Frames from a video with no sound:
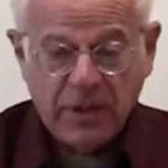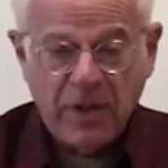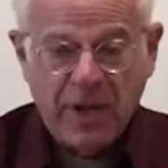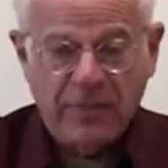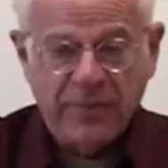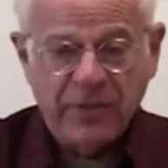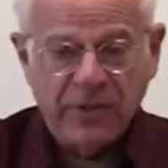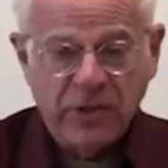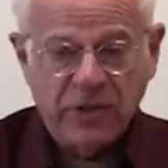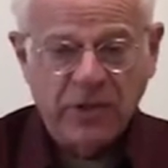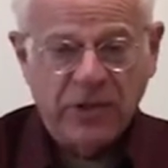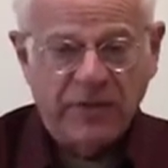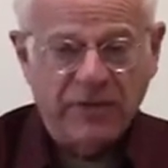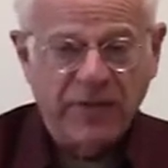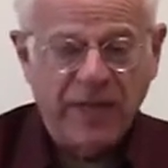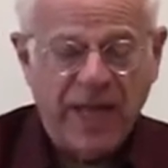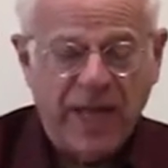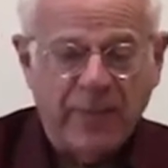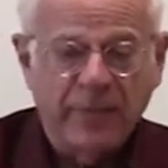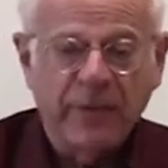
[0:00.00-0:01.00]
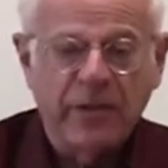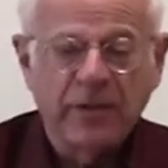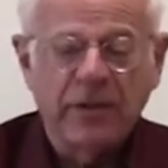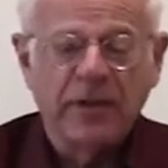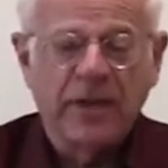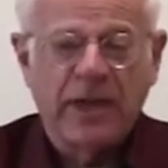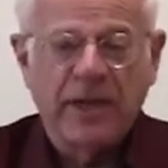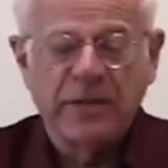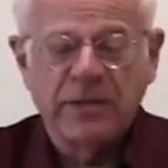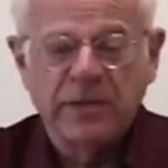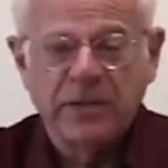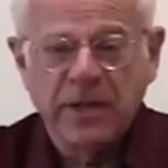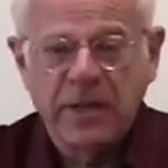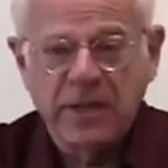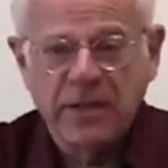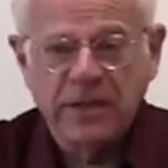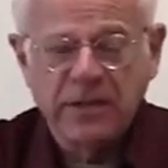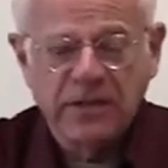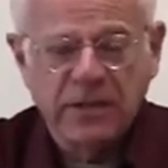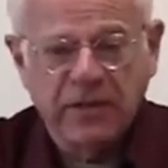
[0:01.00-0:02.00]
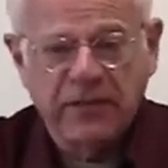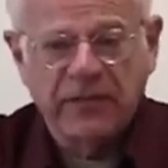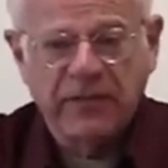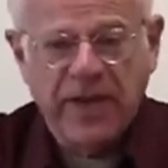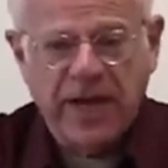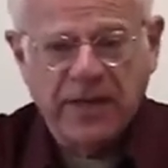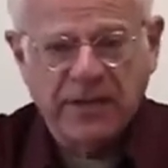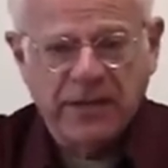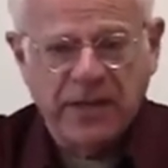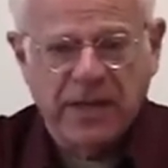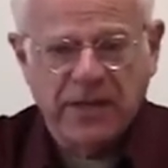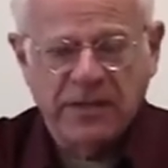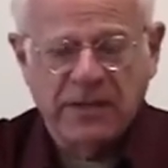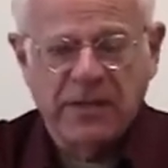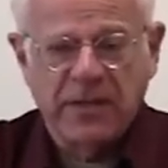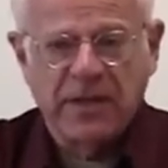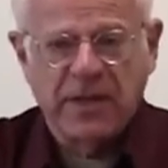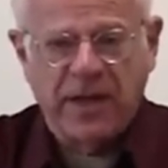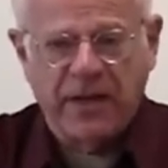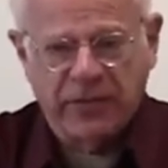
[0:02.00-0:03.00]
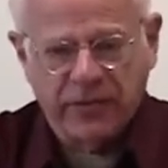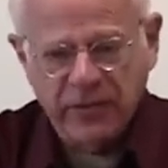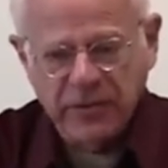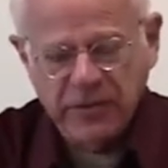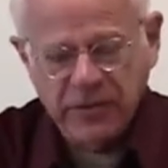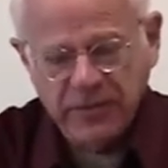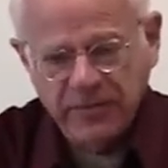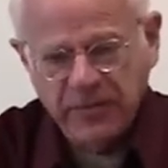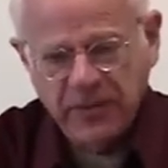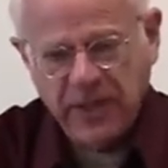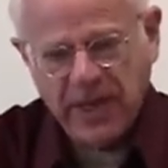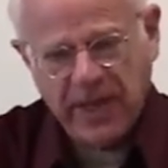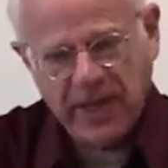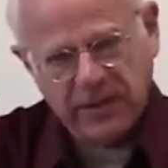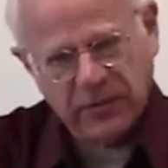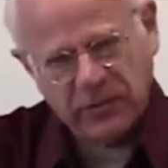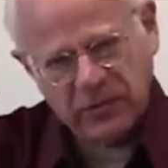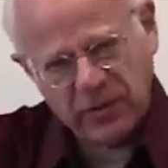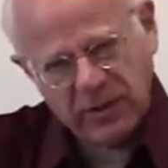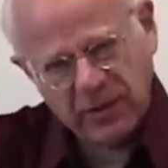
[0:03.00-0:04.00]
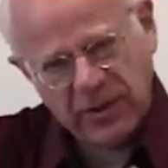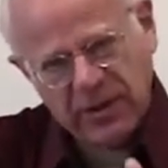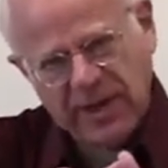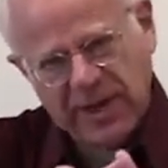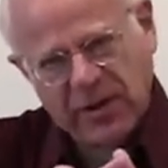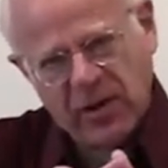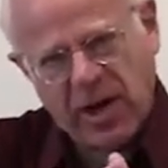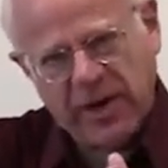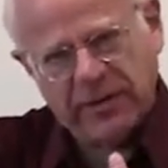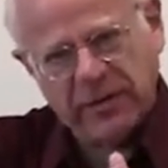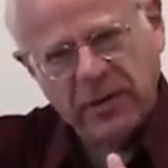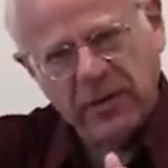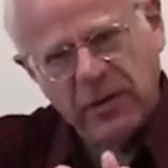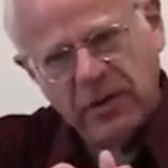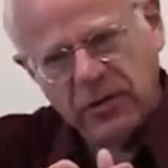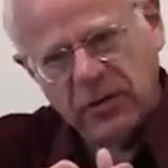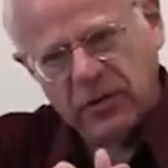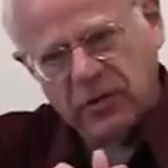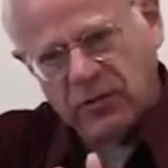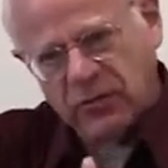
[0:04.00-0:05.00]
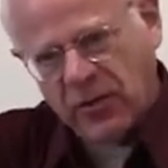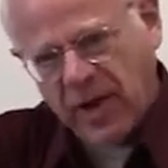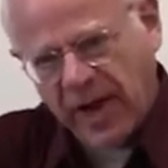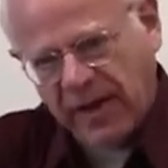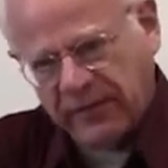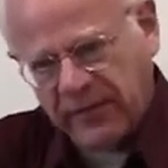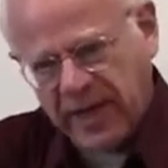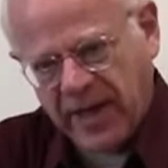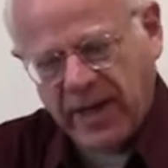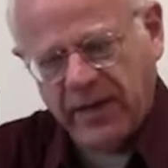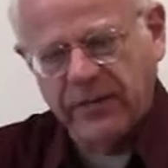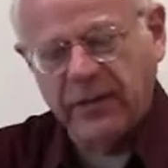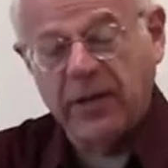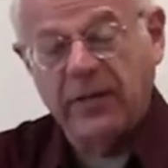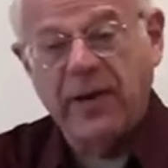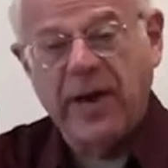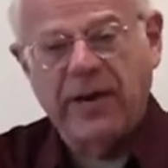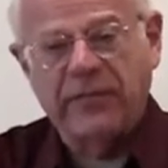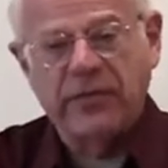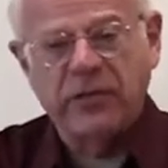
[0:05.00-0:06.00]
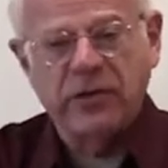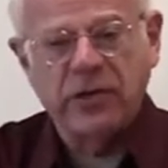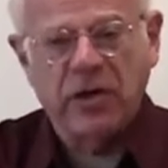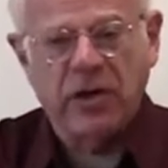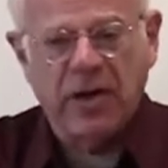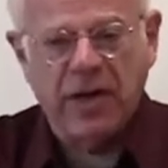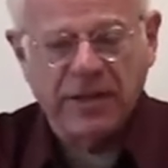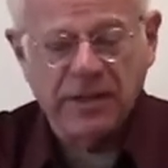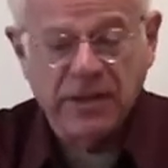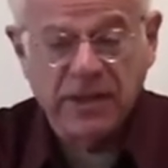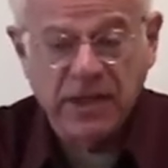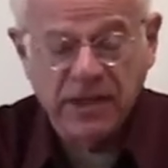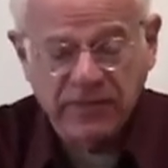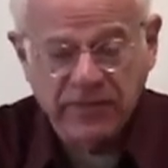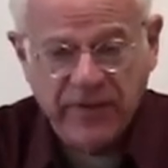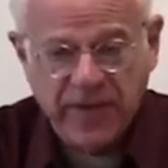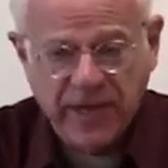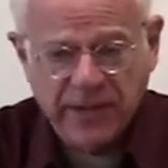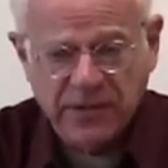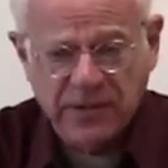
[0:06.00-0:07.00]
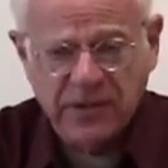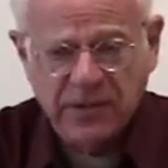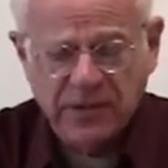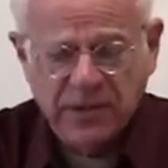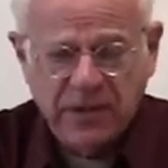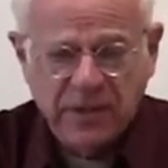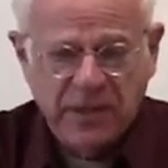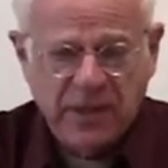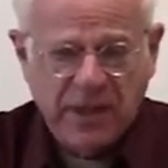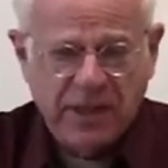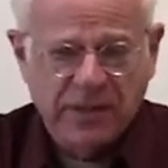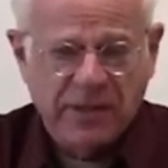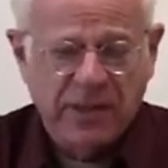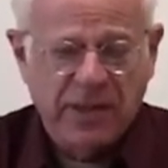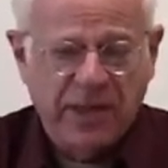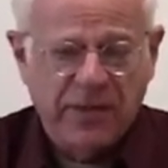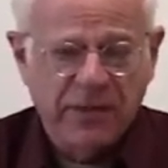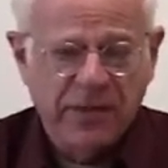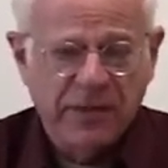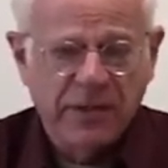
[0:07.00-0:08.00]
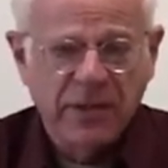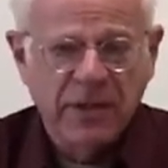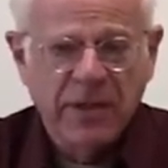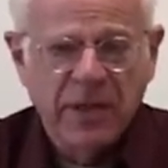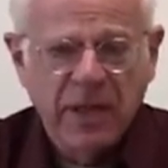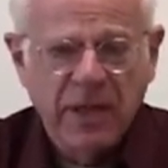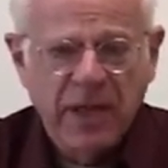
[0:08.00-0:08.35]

composition of capital as fast as the others, cannot drive down their average cost as fast as the others.